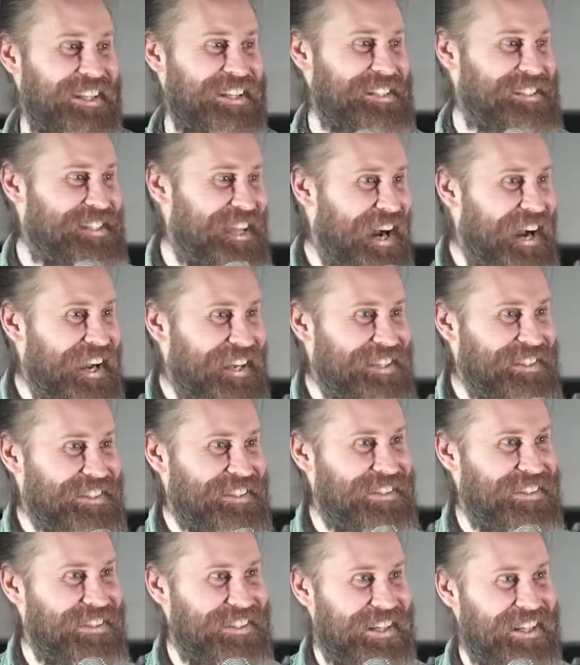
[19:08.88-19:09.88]
this guy in the
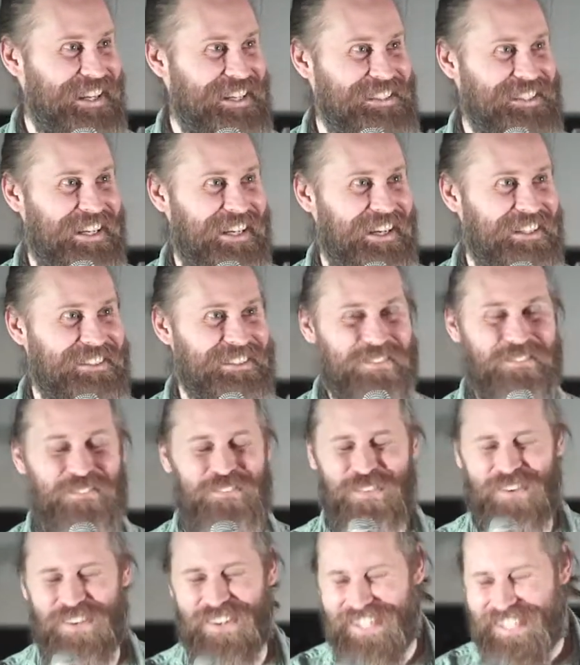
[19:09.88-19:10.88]
corner. I was like,
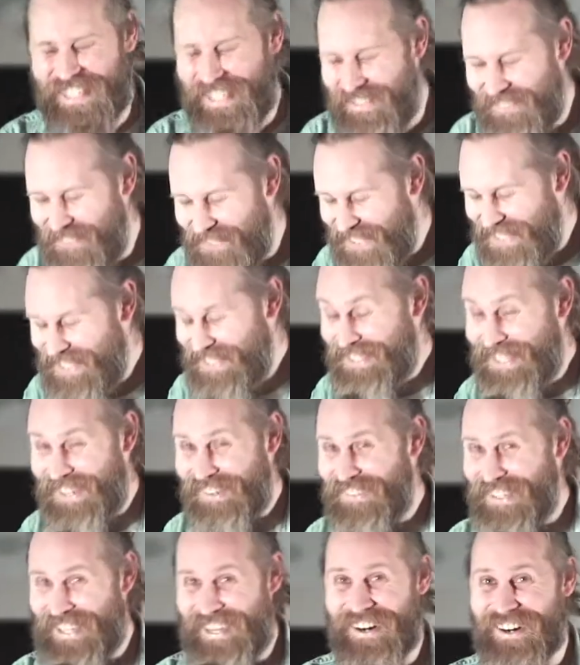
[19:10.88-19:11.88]
what even is
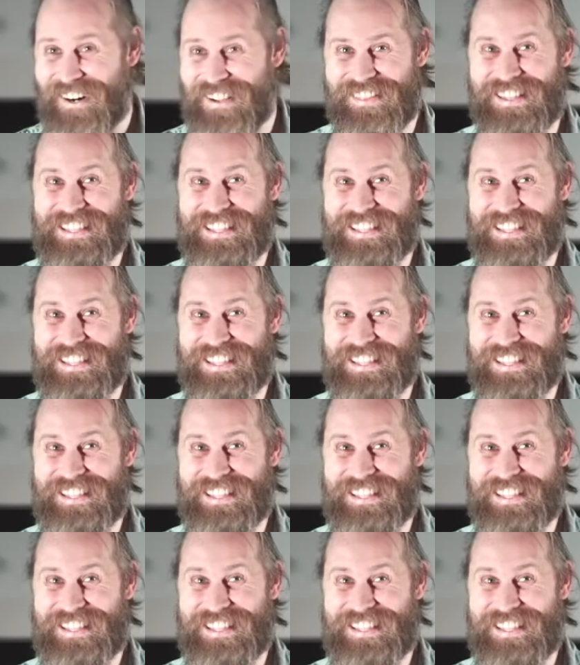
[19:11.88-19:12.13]
going on?